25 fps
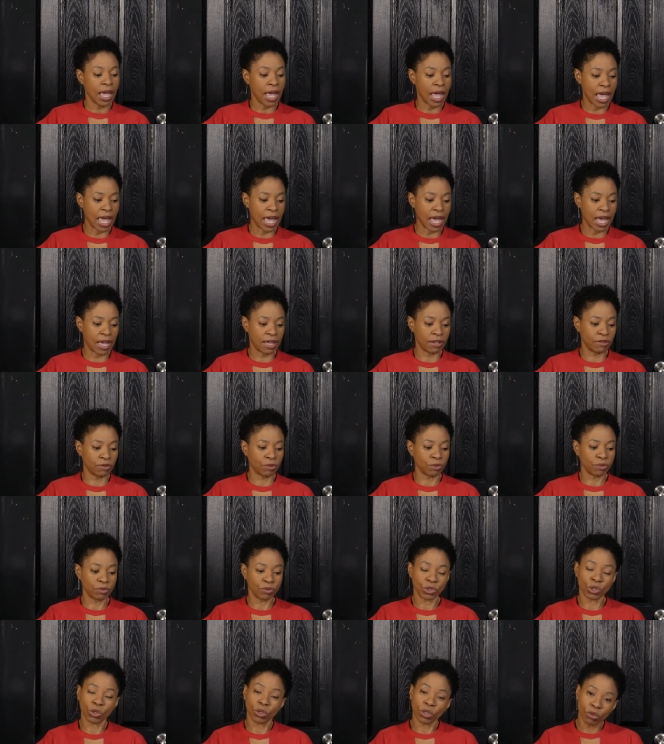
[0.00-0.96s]
and
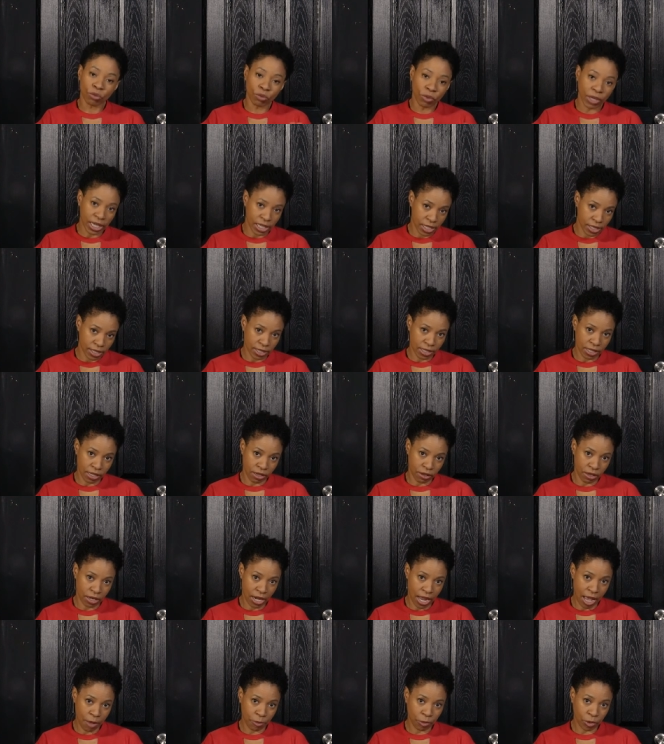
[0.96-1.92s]
you can rate us there
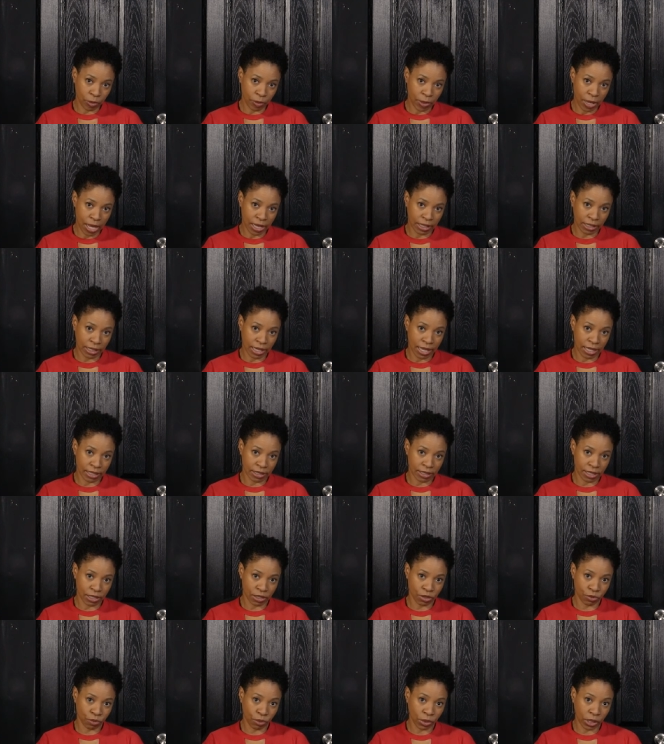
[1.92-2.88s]
on Apple Podcasts.
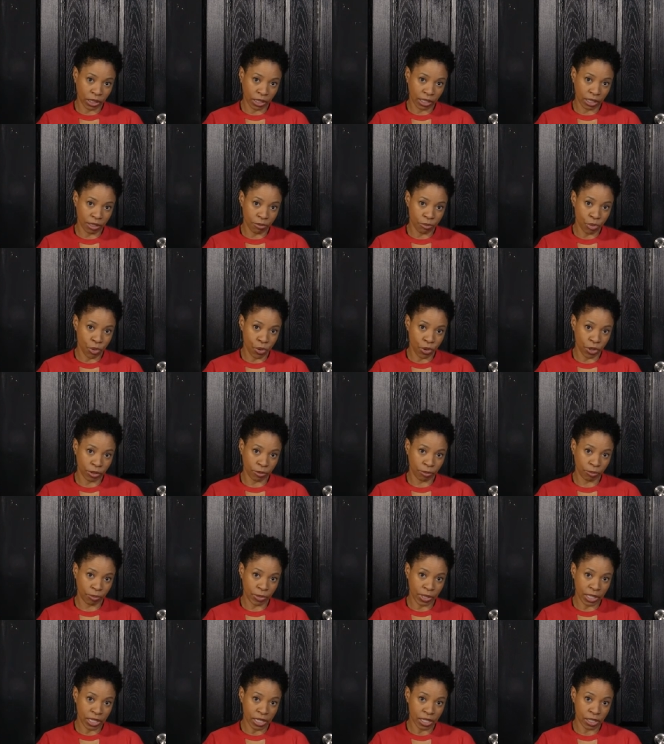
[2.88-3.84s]
That's really
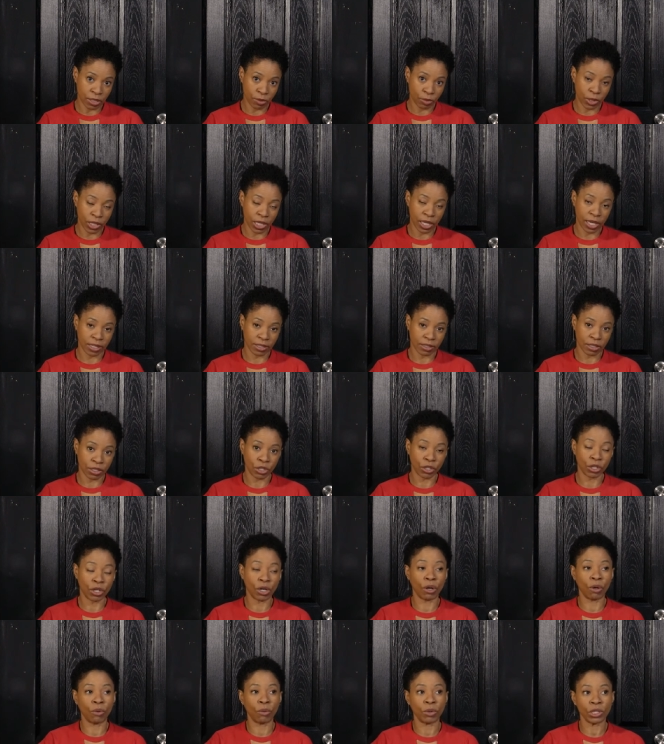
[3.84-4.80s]
important because we like to
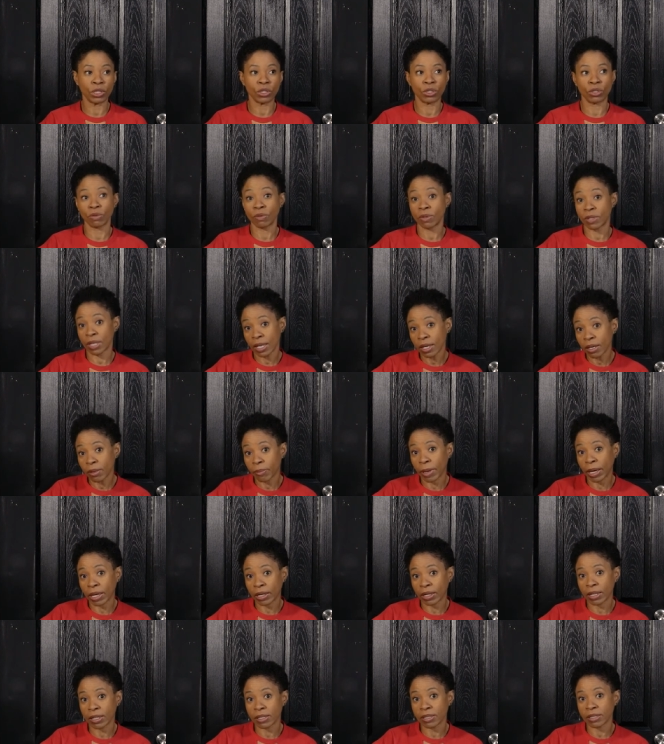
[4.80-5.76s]
know what you think
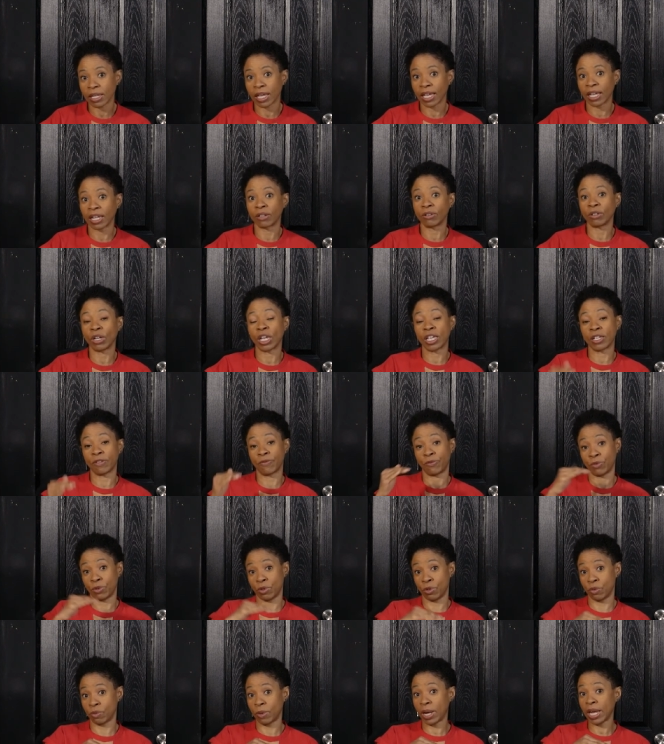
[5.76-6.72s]
about us, and
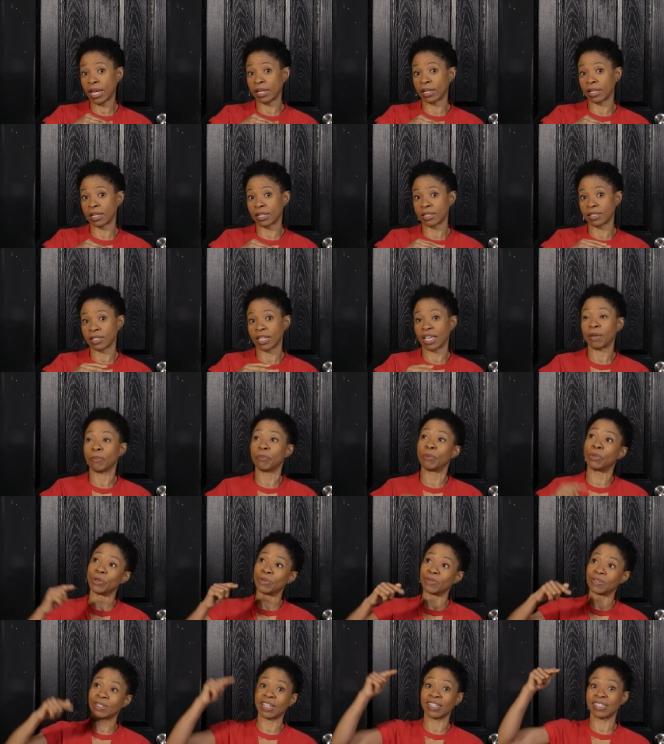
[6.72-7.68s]
if you rate us, it
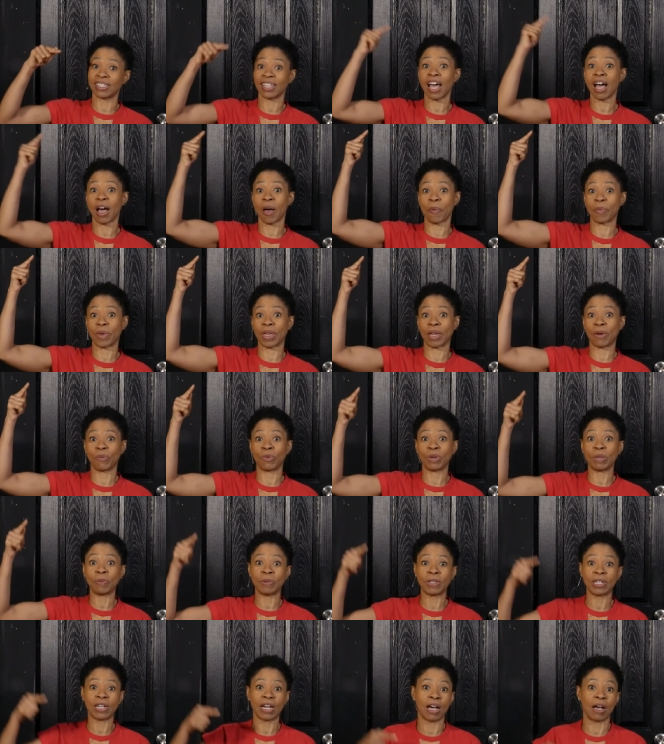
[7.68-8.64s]
moves us up, and we
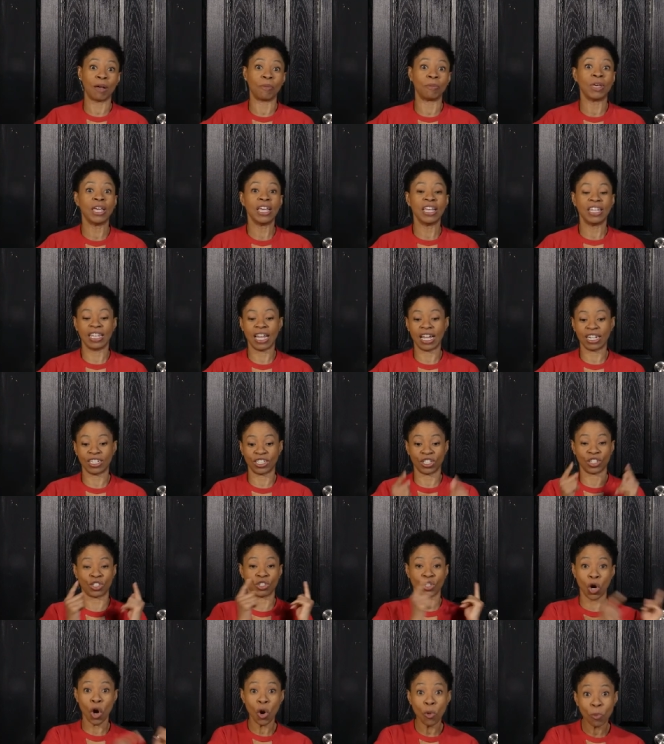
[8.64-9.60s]
become not
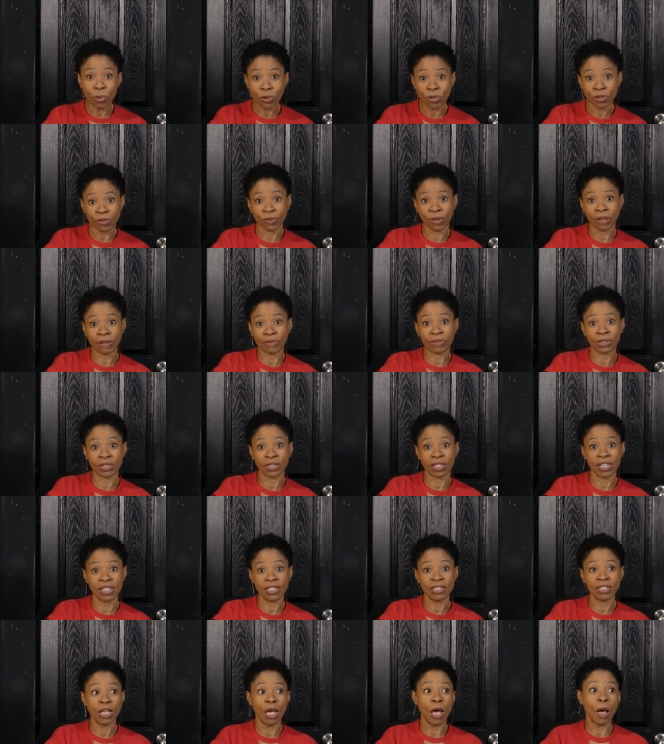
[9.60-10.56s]
just Oprah's favorite
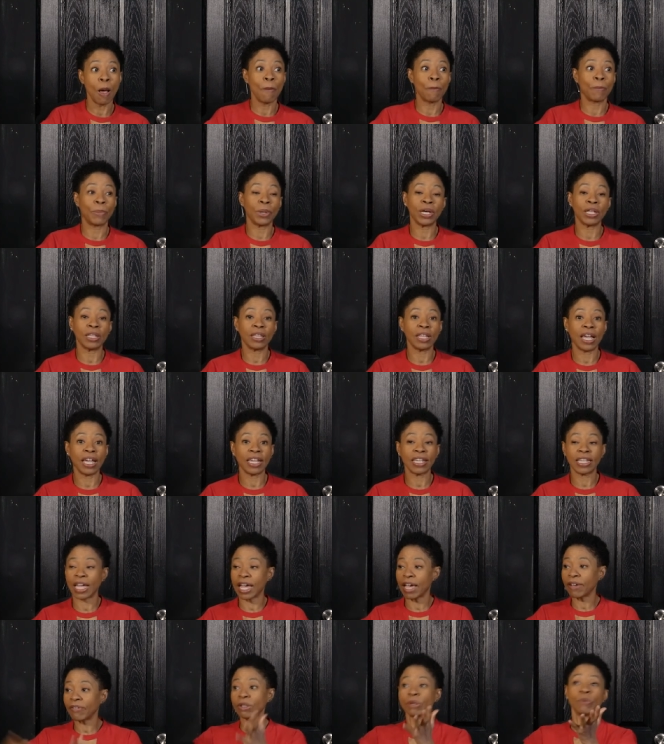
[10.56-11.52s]
things, but
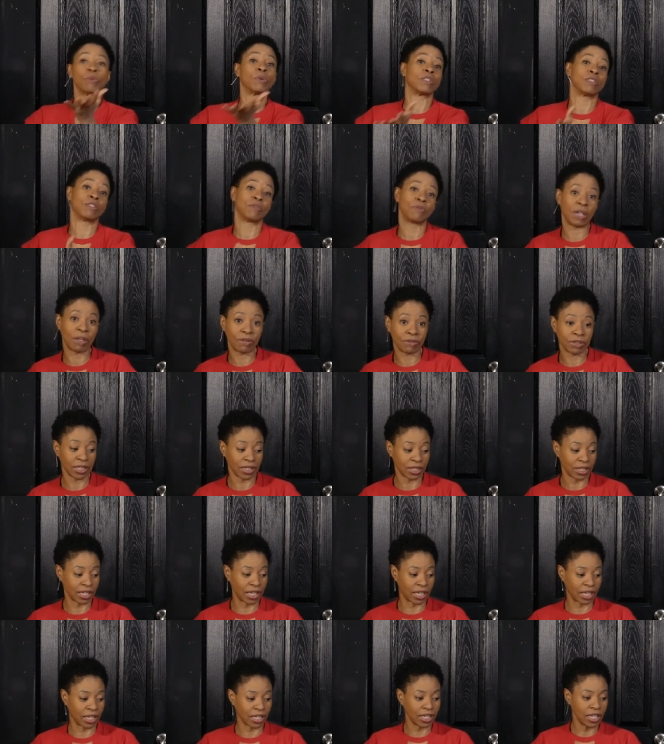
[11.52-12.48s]
like everyone's favorite
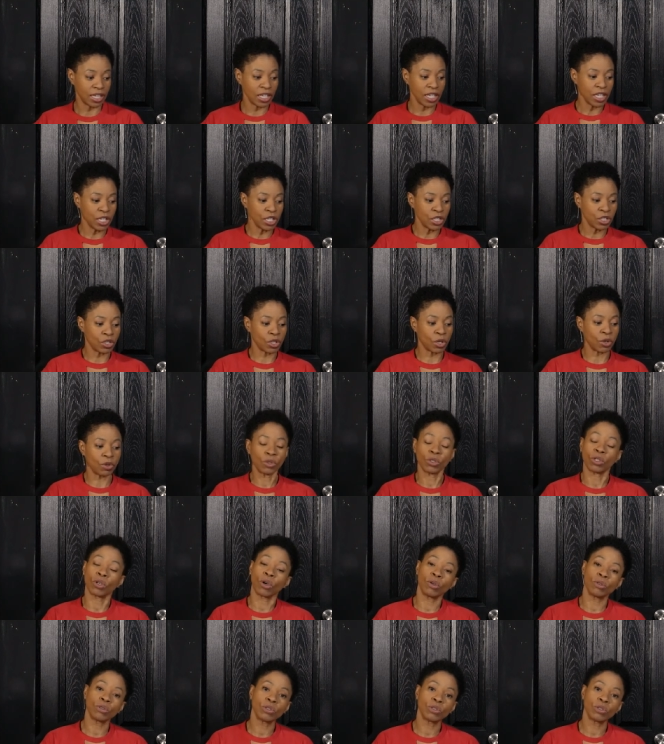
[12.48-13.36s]
thing. So you